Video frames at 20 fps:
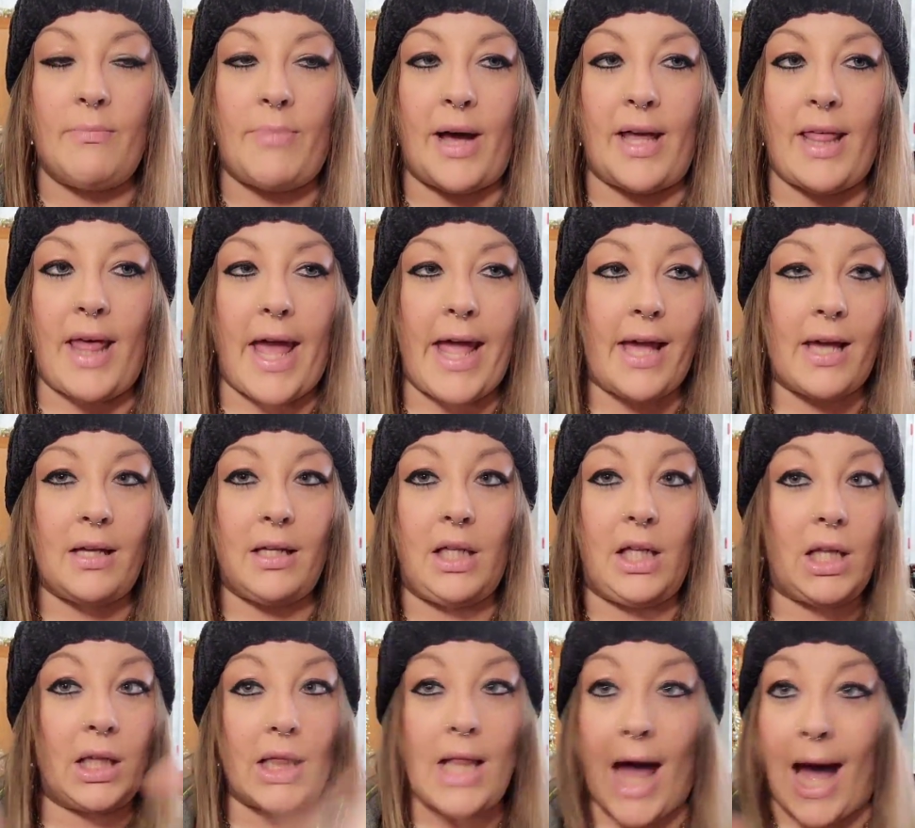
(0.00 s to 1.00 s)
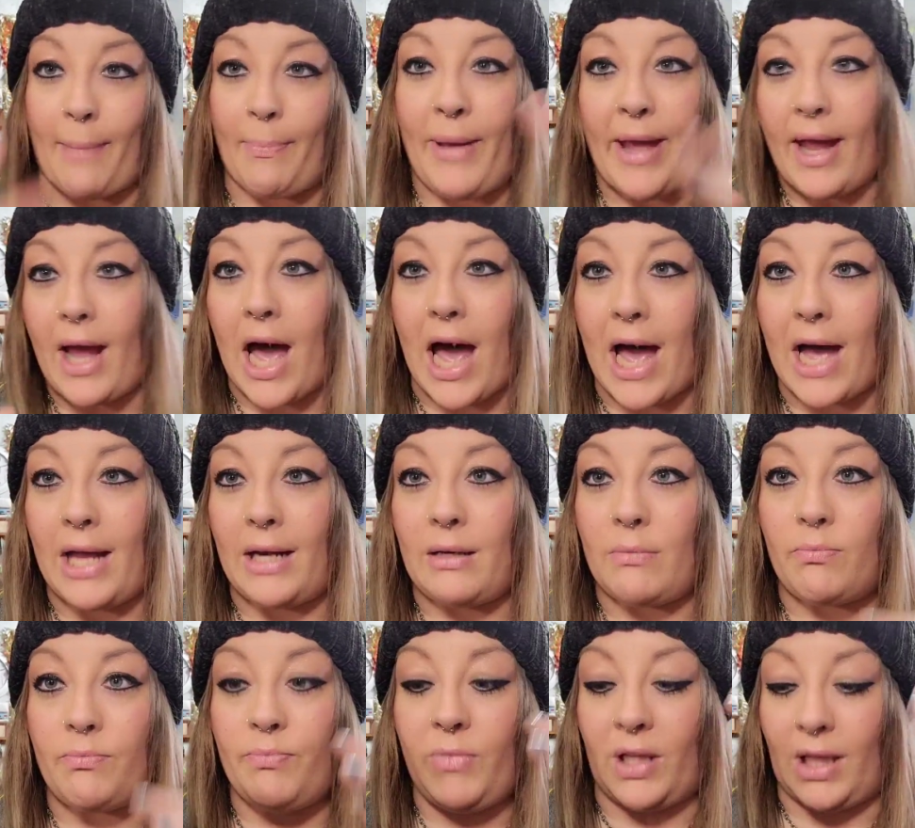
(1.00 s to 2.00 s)
by like glopping
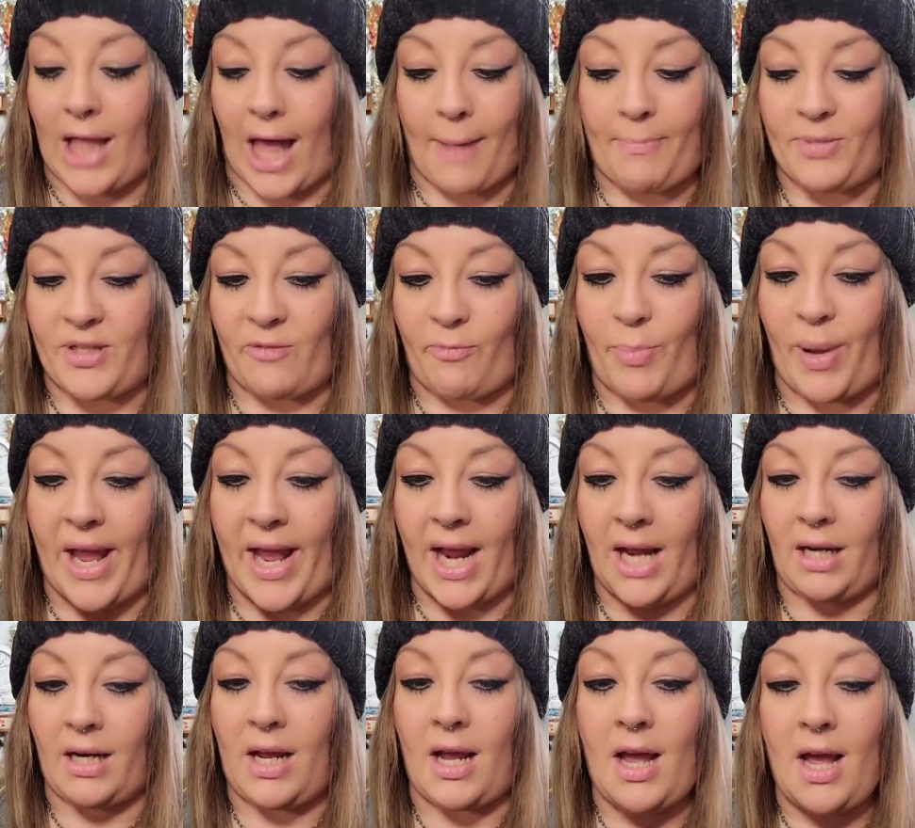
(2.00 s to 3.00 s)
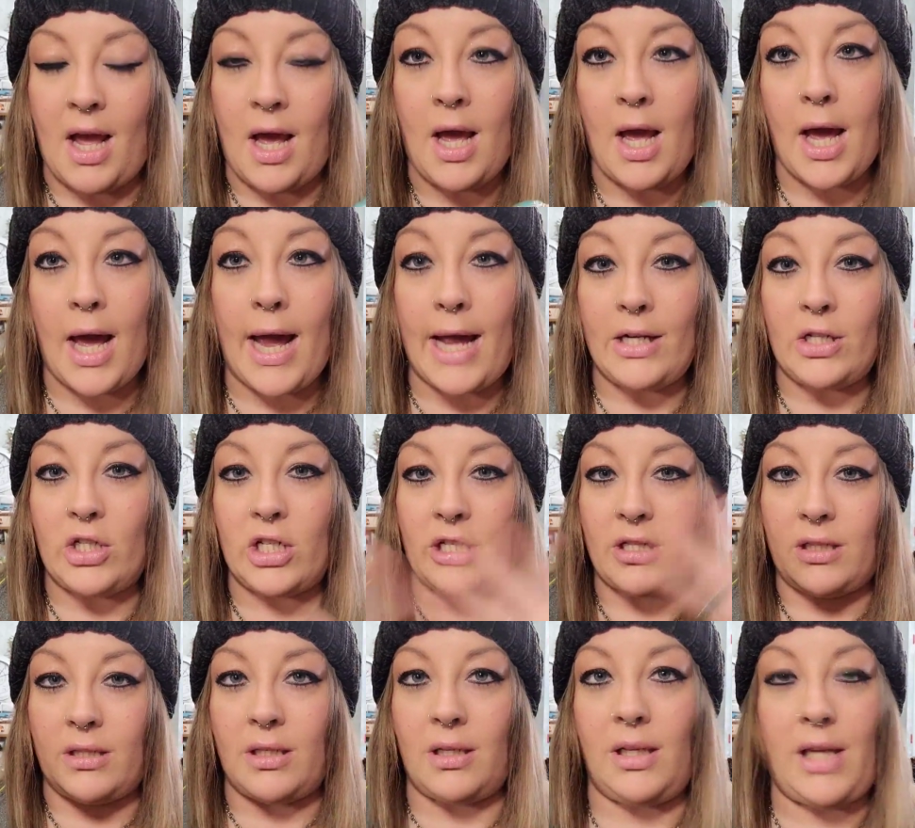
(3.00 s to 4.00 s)
on glops of paint and
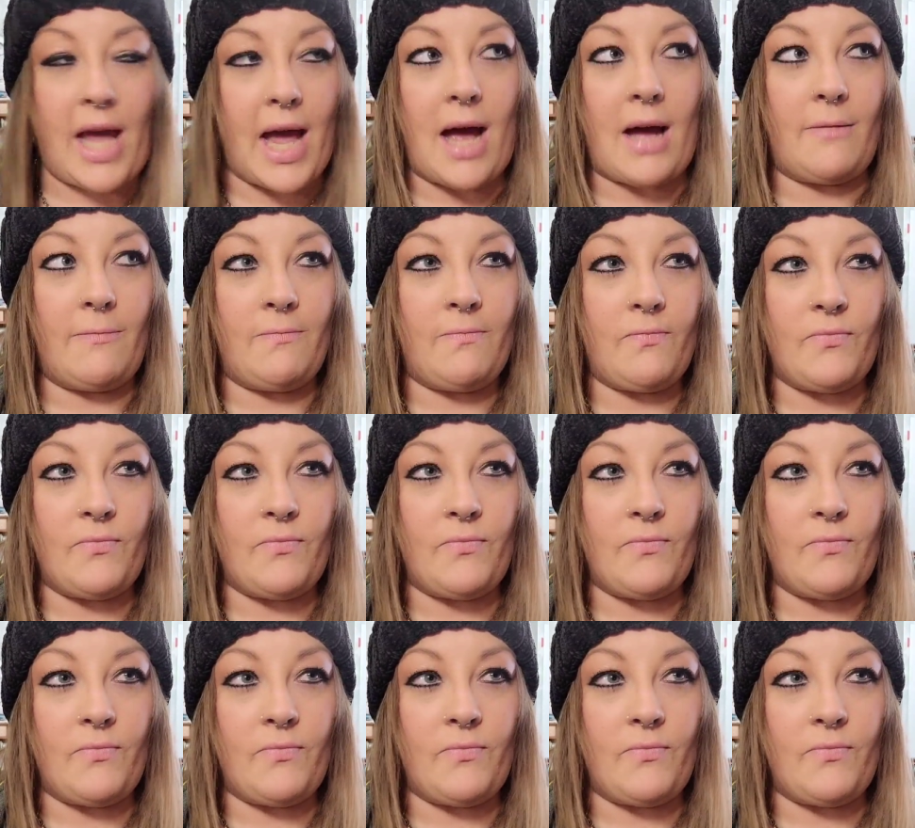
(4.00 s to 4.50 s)
just, yeah.